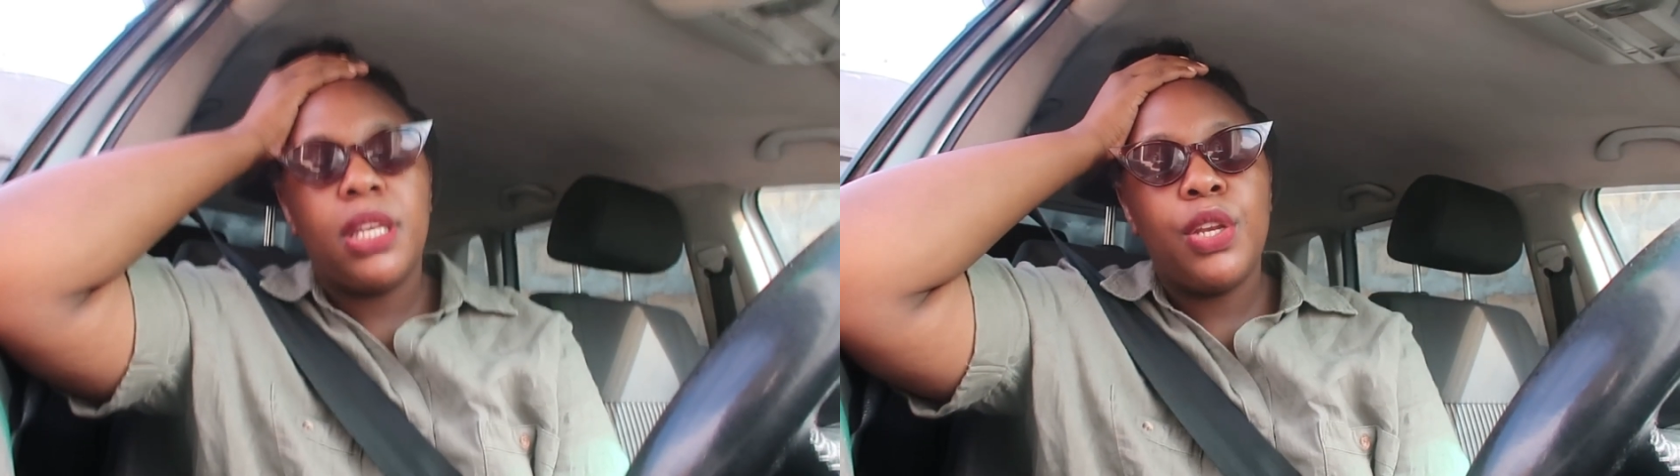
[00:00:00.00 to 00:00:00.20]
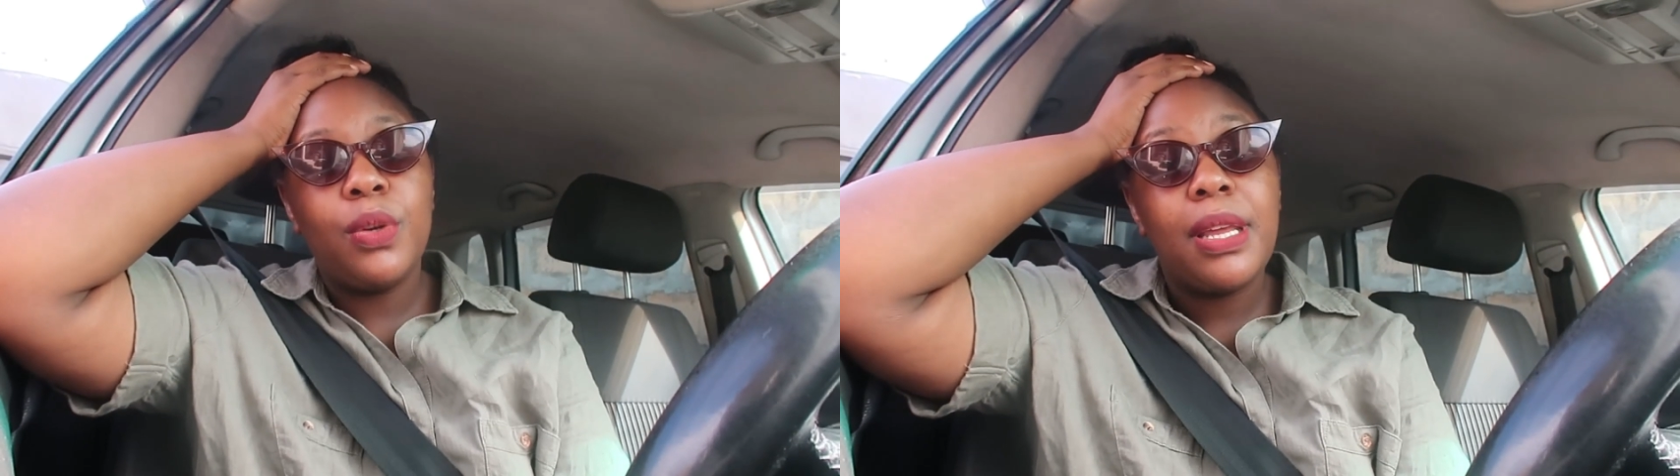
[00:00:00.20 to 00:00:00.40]

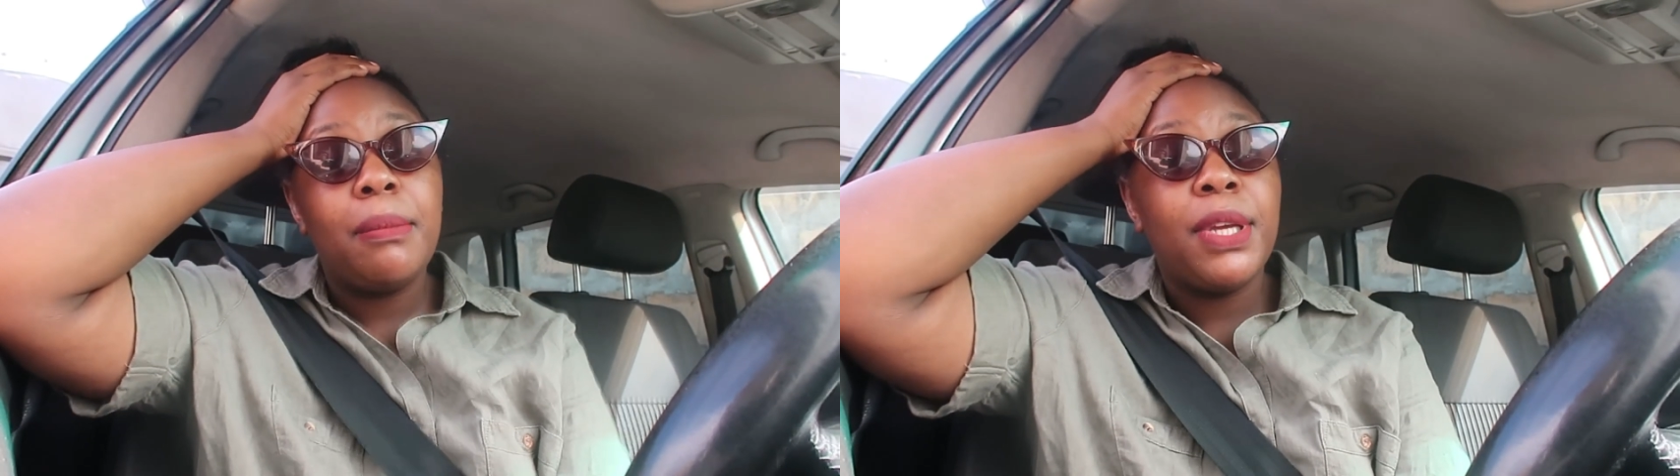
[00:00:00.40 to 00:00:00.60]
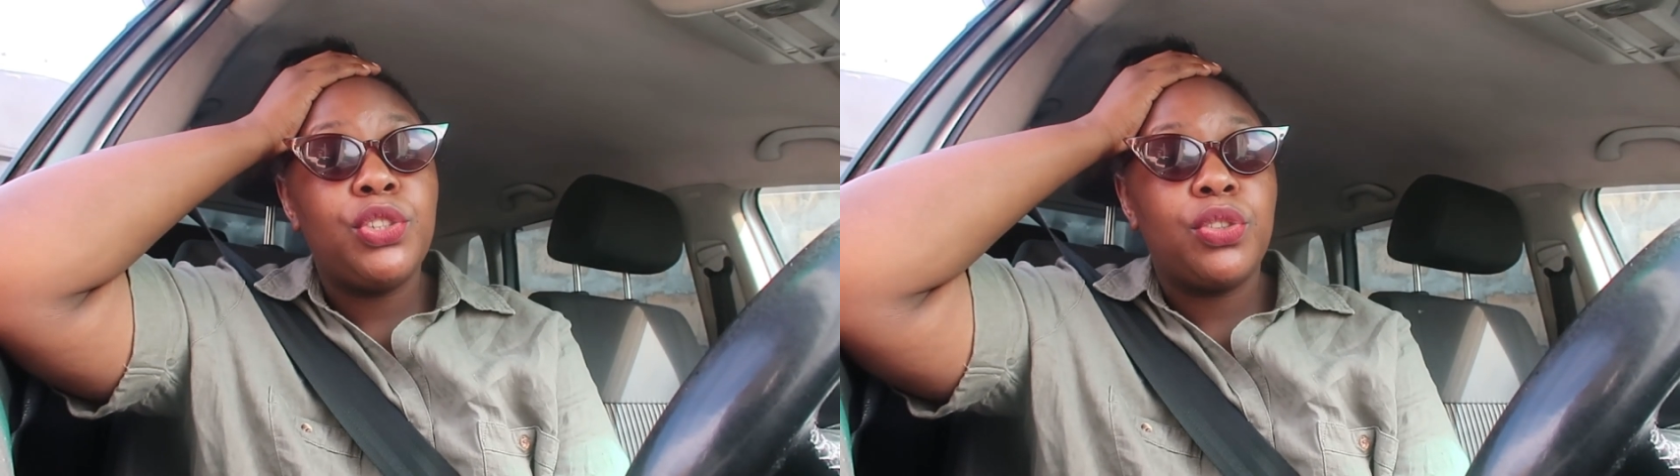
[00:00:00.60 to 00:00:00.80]
new
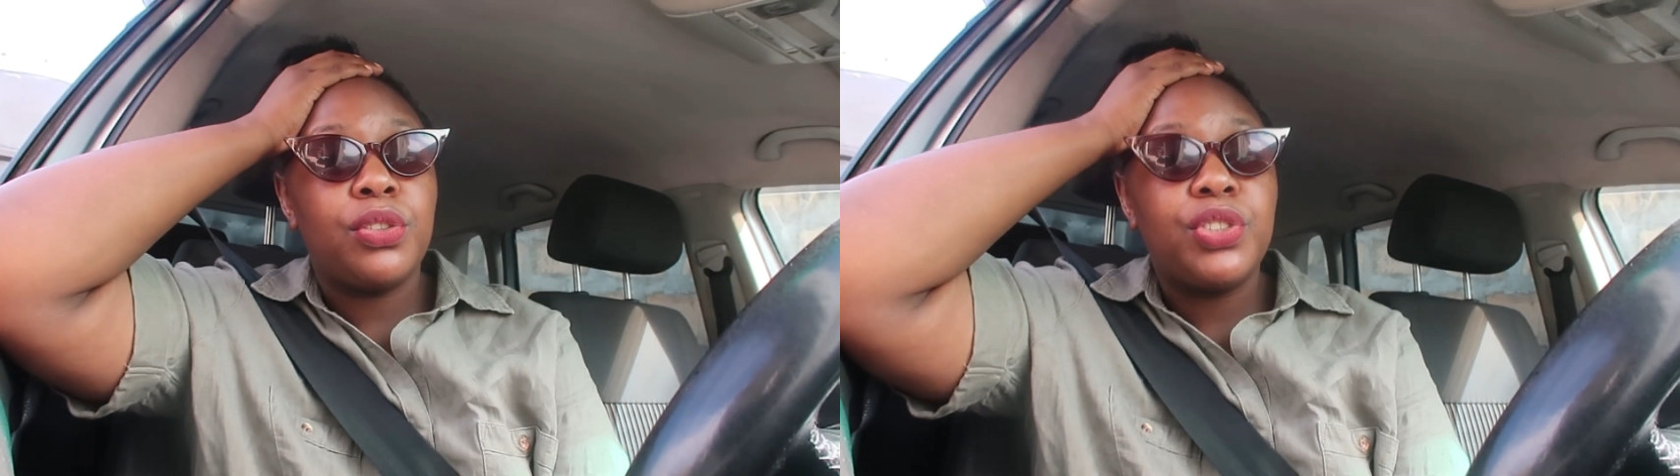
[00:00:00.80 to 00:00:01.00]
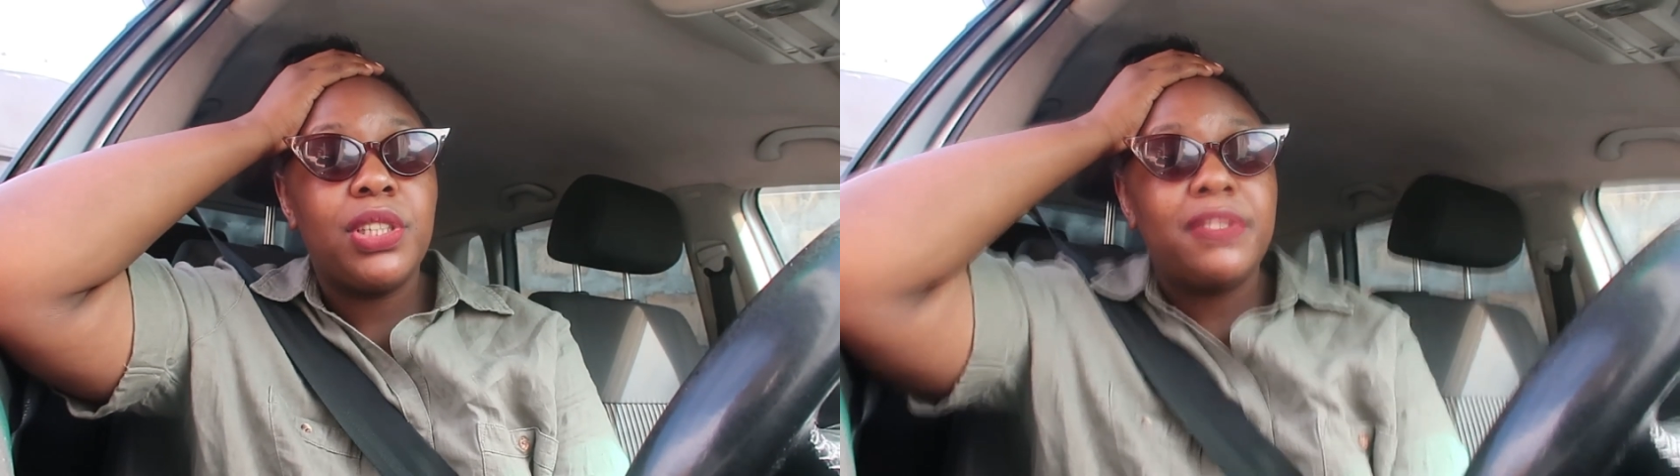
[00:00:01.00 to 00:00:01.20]

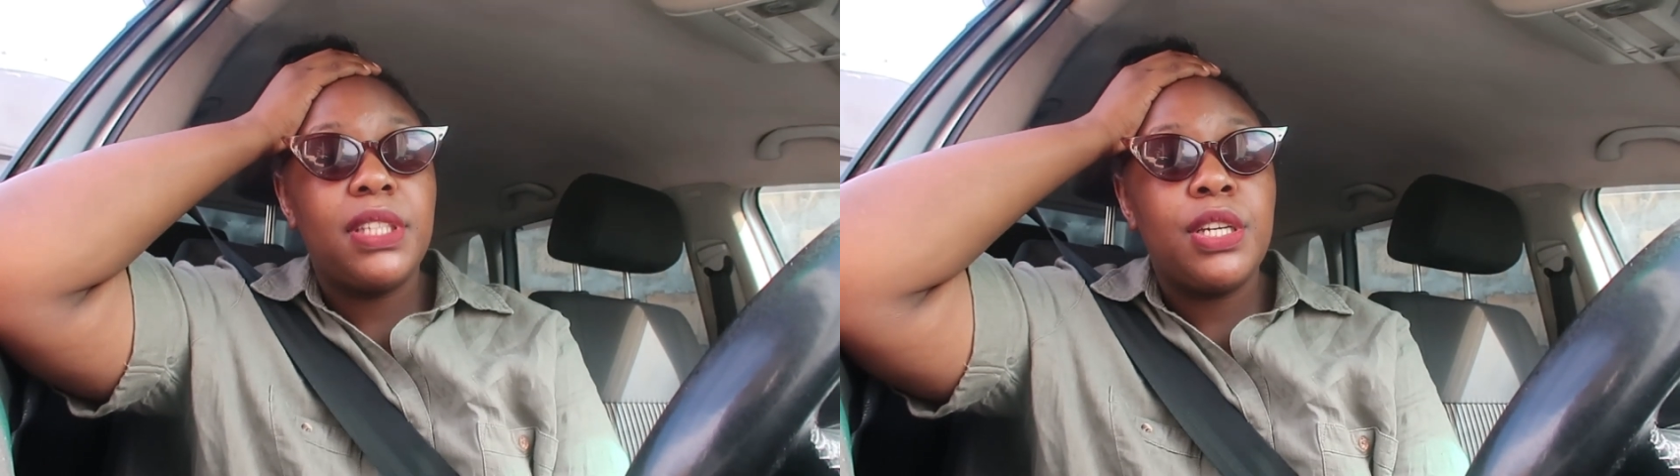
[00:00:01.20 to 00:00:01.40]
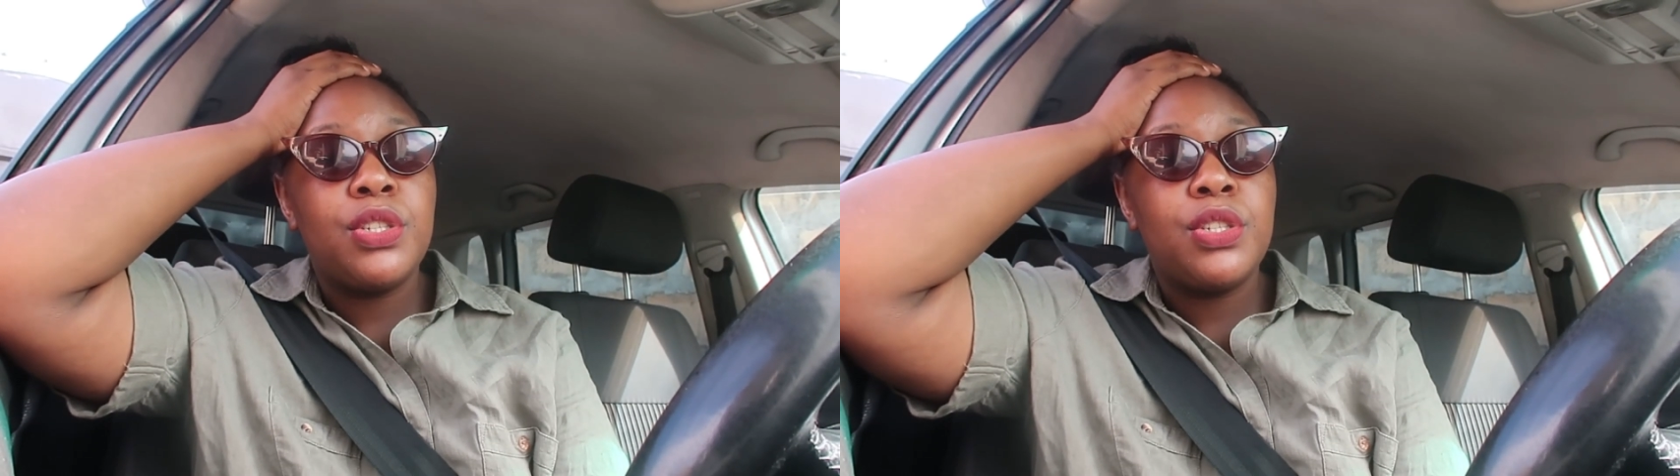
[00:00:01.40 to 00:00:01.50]
dimension, shifting